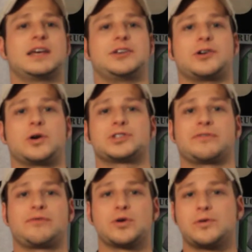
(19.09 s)
and your host
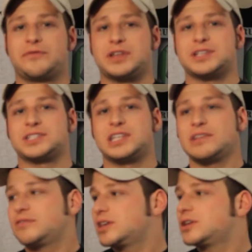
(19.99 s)
of Frugal Fitness
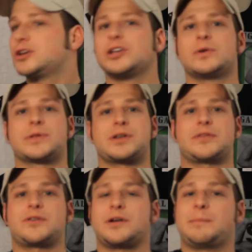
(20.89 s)
TV with
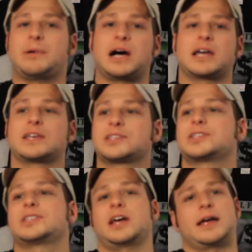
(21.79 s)
another
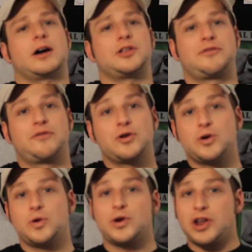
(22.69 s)
unbiased health
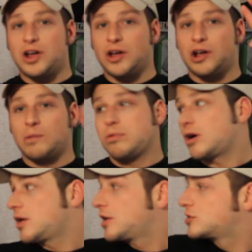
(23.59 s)
food
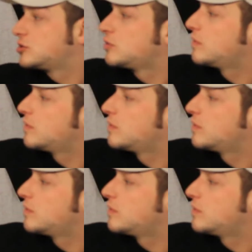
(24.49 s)
product